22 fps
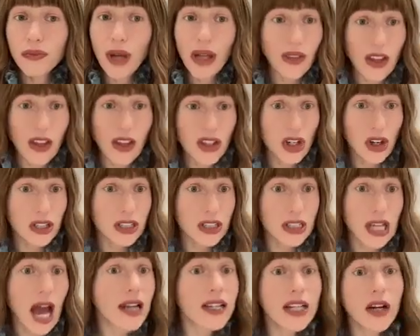unless you're a
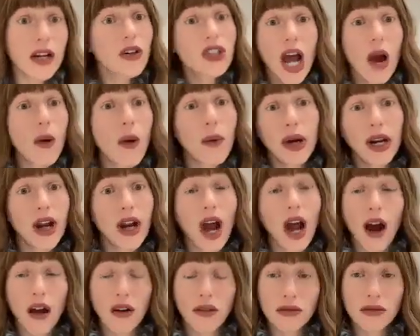tzaddik, which I wouldn't
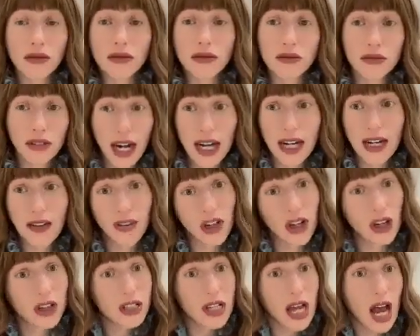know, right? If
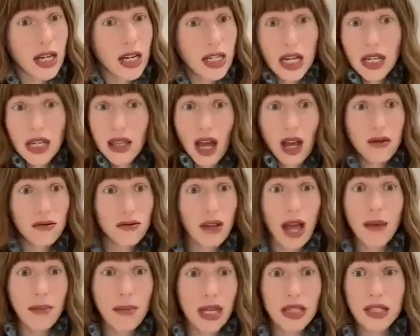you're a tzaddik, then
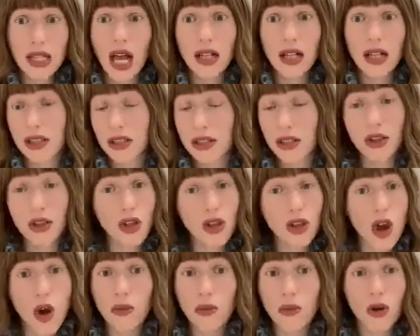that makes sense.
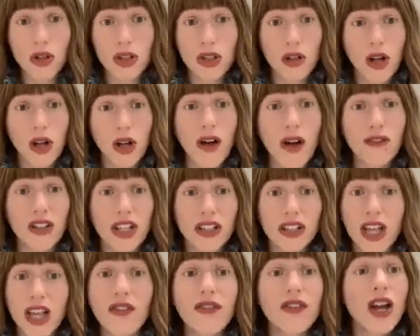No emotional
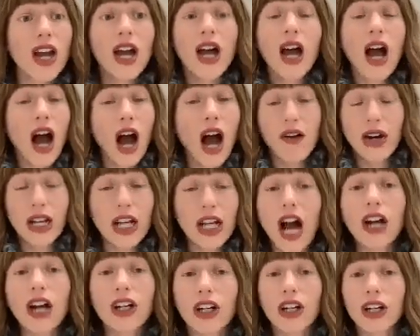conflict. They've already
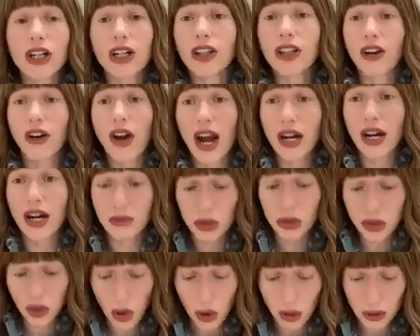conquered their animal
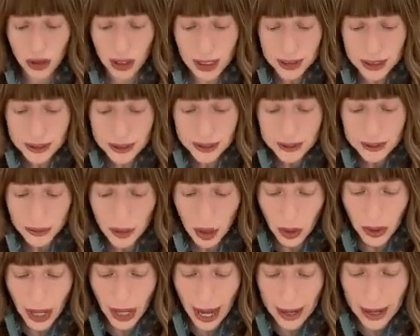soul,
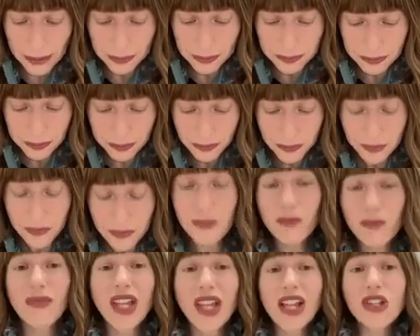okay?
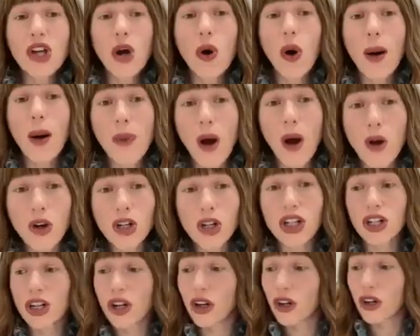So
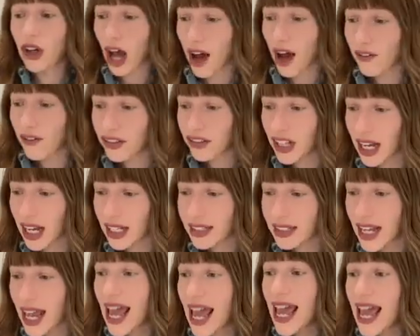emotional
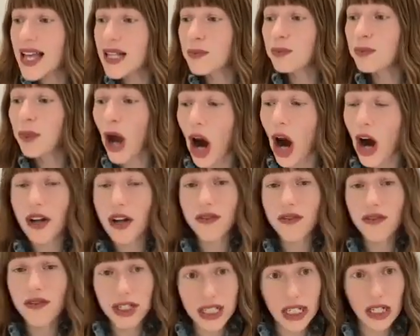conflict is part
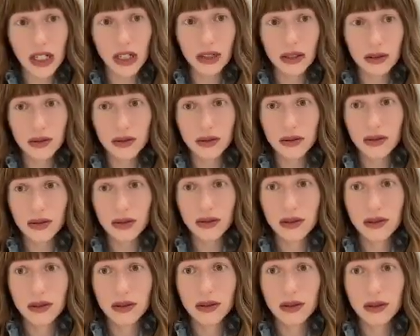of the deal.
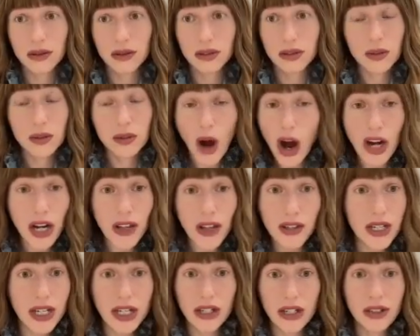Part of
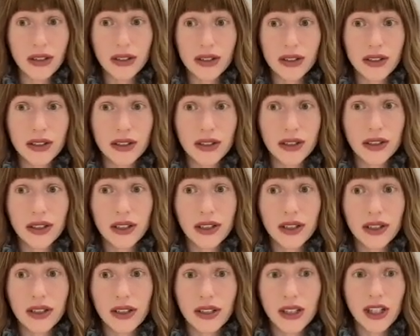the deal.
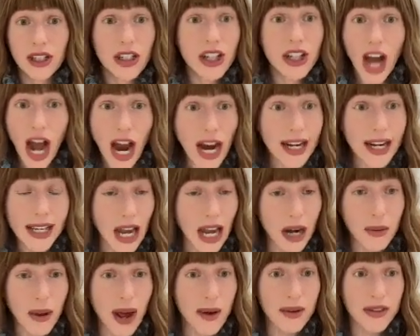Not going to
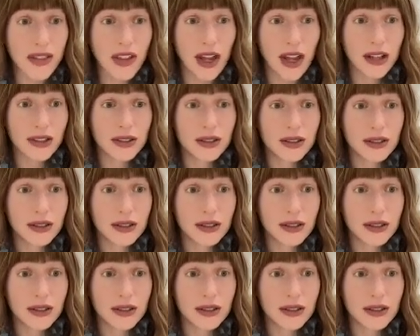get away with it.